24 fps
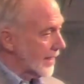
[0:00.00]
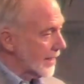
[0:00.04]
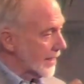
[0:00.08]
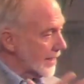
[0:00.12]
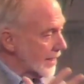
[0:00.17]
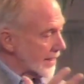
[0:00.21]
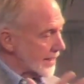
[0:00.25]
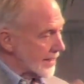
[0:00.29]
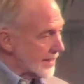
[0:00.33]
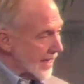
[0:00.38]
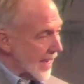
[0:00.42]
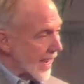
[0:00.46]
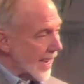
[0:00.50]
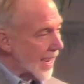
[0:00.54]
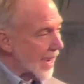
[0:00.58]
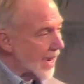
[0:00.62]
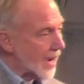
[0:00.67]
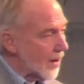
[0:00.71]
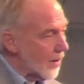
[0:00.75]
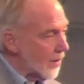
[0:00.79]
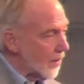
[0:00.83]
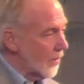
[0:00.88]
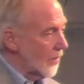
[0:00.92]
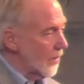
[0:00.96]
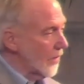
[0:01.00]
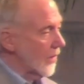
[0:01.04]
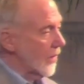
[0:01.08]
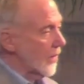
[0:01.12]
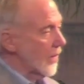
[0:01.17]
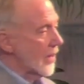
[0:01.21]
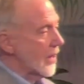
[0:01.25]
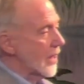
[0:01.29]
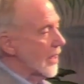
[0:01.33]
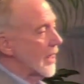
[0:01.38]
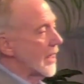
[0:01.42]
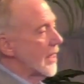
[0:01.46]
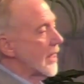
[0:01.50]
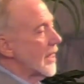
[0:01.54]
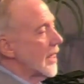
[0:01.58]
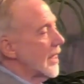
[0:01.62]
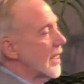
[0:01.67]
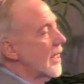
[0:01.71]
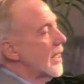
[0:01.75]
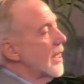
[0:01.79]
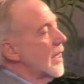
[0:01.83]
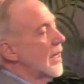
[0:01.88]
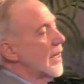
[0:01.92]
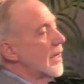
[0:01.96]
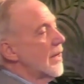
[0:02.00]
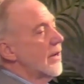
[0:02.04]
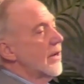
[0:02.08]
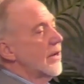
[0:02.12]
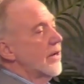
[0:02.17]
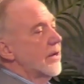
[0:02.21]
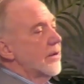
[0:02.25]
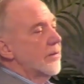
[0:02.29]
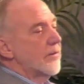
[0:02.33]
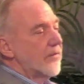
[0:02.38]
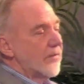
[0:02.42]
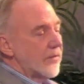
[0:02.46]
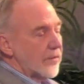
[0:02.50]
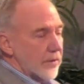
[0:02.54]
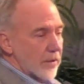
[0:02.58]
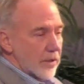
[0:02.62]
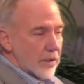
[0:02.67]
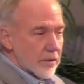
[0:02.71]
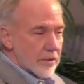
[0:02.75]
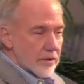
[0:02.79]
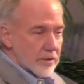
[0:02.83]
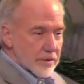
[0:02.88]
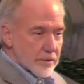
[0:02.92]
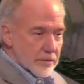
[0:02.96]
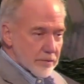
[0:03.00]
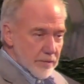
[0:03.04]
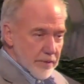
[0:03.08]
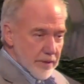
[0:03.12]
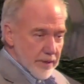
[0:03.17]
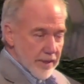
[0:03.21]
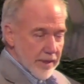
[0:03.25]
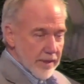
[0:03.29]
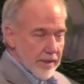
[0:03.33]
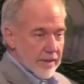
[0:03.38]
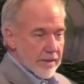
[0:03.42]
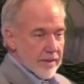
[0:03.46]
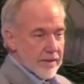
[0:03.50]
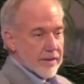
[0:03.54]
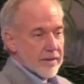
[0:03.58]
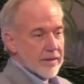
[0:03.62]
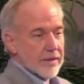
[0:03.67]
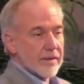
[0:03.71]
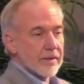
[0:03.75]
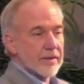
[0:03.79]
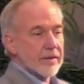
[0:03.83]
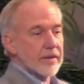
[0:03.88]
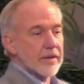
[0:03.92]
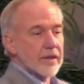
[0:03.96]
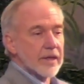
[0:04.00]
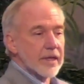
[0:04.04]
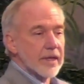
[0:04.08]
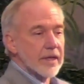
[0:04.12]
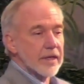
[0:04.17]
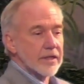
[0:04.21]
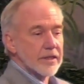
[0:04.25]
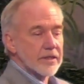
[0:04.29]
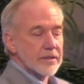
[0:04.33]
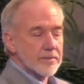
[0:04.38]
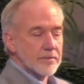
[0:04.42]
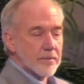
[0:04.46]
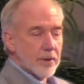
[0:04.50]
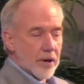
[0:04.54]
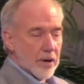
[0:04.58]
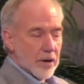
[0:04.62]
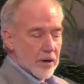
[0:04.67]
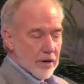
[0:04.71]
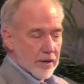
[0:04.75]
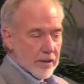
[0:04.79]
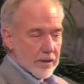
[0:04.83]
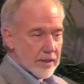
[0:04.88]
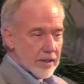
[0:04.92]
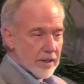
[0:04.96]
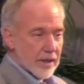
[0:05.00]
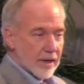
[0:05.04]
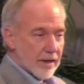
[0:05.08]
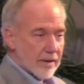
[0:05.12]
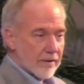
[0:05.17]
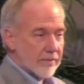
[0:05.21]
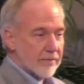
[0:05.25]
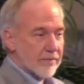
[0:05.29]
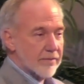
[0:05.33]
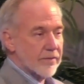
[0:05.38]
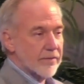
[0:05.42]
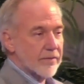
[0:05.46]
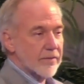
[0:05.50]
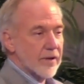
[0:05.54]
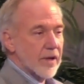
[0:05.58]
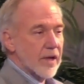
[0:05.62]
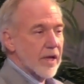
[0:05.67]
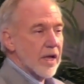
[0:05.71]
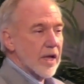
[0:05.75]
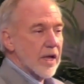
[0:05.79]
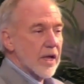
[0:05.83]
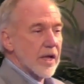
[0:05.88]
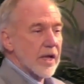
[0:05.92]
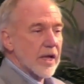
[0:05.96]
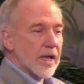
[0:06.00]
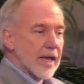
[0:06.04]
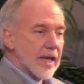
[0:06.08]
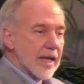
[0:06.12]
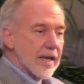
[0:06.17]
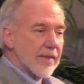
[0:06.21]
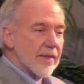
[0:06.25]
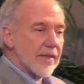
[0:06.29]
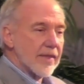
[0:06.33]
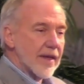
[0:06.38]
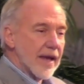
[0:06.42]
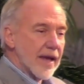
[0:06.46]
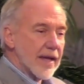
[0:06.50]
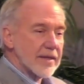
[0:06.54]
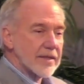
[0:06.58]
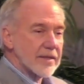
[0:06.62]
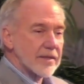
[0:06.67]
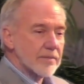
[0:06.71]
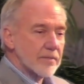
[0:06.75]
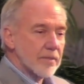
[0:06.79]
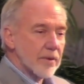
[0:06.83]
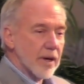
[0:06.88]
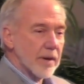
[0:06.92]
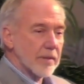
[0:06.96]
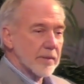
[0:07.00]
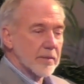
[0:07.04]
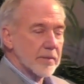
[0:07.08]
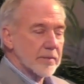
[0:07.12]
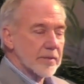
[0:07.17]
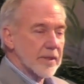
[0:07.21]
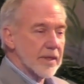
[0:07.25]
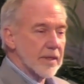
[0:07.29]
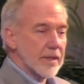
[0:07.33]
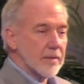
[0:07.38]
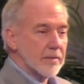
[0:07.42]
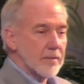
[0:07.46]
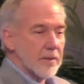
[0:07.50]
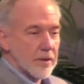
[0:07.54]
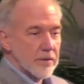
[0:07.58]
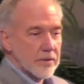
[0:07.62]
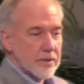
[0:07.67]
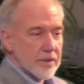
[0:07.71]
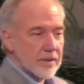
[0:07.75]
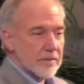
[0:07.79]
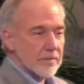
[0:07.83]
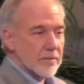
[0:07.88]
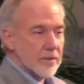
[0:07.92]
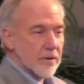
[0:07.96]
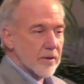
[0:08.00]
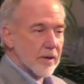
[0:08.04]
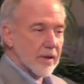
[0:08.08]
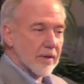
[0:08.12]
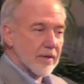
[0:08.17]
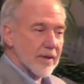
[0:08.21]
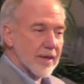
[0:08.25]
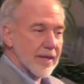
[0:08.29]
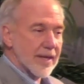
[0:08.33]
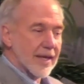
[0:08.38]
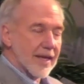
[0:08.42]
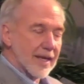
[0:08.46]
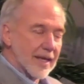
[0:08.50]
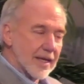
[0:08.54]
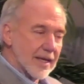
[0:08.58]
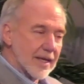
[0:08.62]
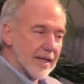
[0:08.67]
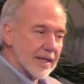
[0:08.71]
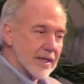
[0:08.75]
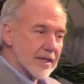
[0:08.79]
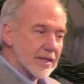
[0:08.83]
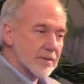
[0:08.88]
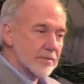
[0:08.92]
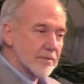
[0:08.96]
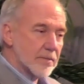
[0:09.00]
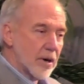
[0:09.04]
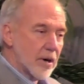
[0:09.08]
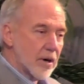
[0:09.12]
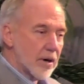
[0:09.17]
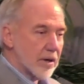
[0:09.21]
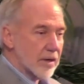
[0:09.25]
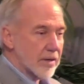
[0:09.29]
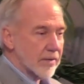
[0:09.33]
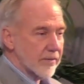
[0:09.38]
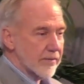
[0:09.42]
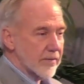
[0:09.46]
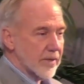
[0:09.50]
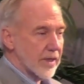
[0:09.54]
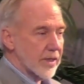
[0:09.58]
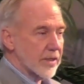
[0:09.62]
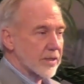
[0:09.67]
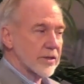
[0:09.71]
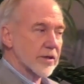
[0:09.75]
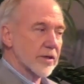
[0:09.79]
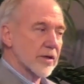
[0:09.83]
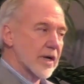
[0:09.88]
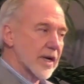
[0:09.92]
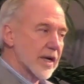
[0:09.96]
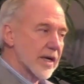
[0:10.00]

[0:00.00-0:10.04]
The Tao flows with, is part of. That's probably the most important thing. It is part of nature.